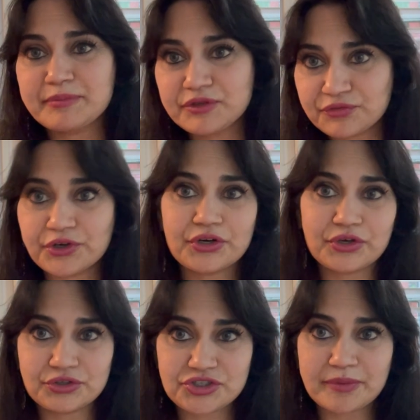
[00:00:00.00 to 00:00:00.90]
before you're
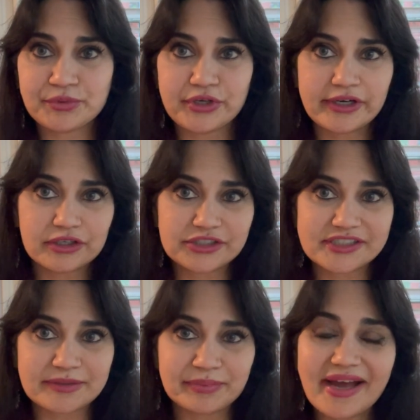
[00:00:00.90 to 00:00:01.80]
gonna shampoo your hair, just
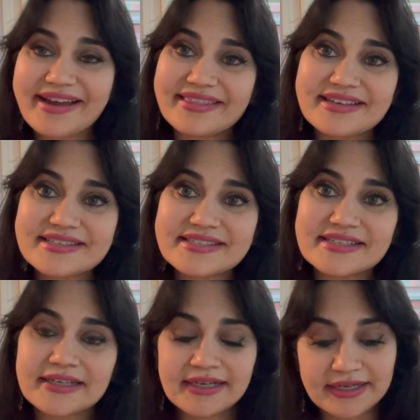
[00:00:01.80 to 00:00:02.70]
apply this,
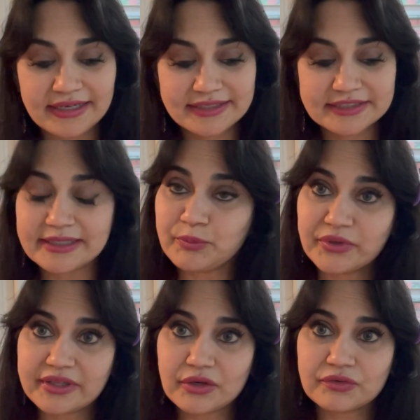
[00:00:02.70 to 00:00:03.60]
sleep
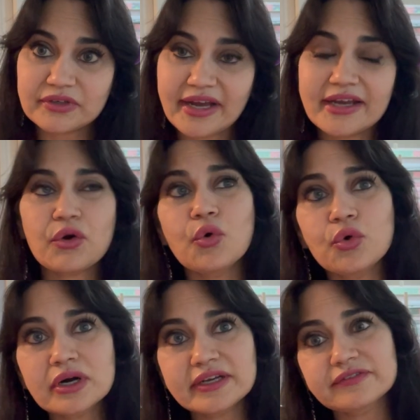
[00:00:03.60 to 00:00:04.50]
with it overnight.
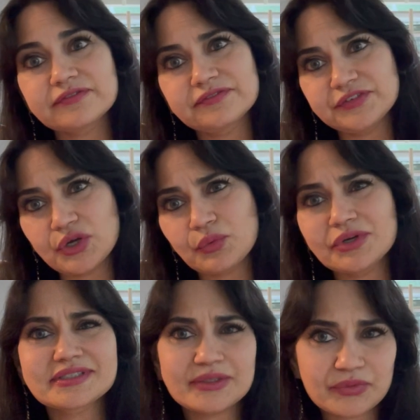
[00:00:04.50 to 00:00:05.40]
Or if you don't wanna
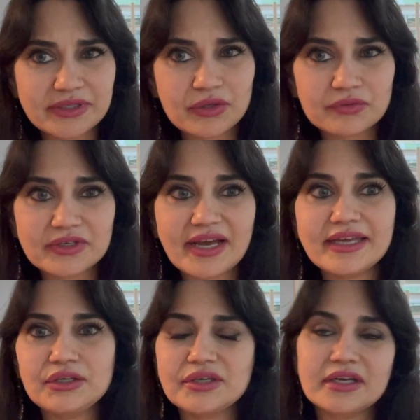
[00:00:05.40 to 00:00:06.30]
sleep with it
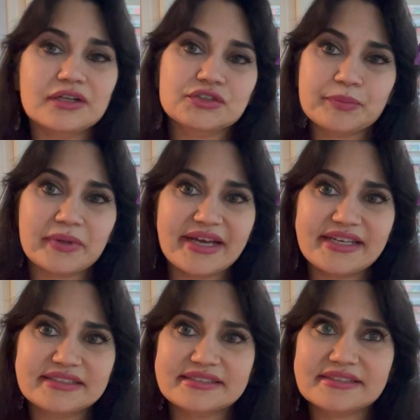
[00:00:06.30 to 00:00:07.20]
overnight, you can also apply
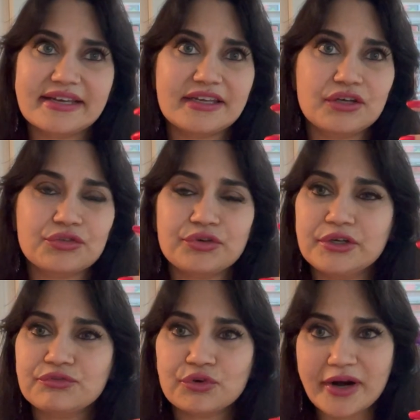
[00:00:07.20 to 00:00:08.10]
it just like, 3 to
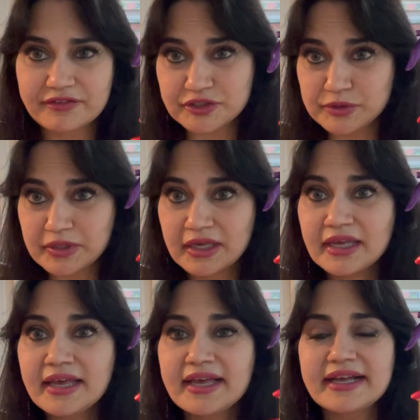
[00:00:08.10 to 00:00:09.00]
4 hours,
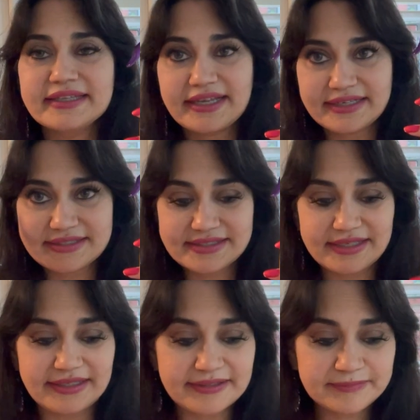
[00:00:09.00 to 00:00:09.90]
let it sit
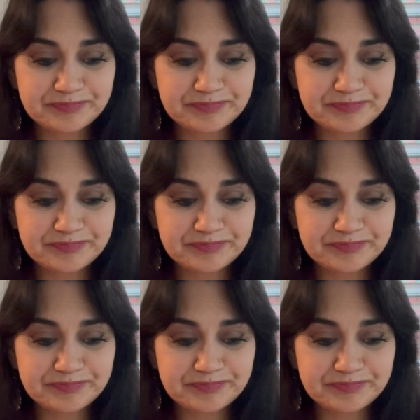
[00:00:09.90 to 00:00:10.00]
in,